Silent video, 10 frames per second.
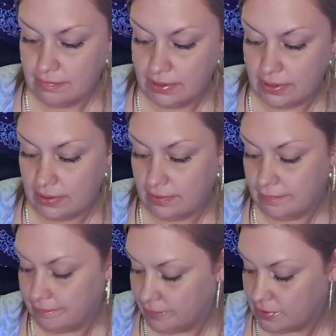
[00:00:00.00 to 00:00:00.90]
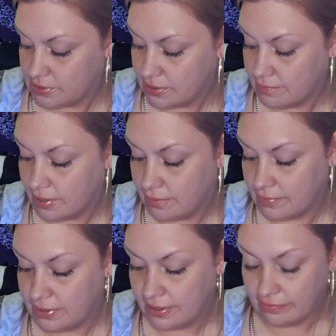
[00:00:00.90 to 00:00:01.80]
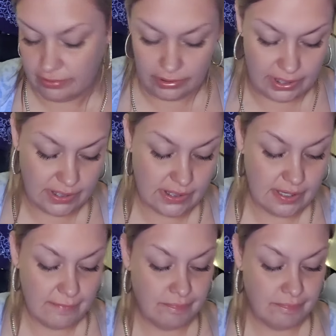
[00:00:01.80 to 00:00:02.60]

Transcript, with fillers: but um, it's on the bottom of the deck for you guys.